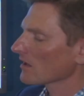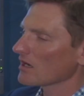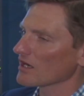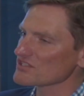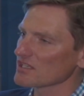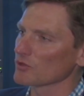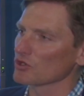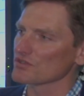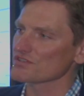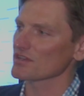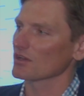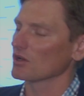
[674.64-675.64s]

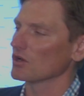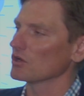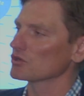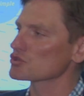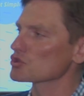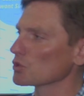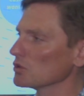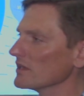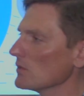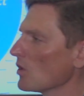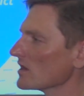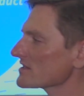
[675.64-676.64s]
Customers
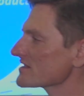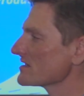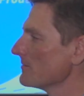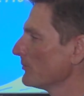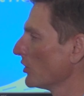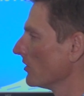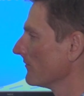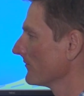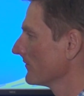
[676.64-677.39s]
truly want simple.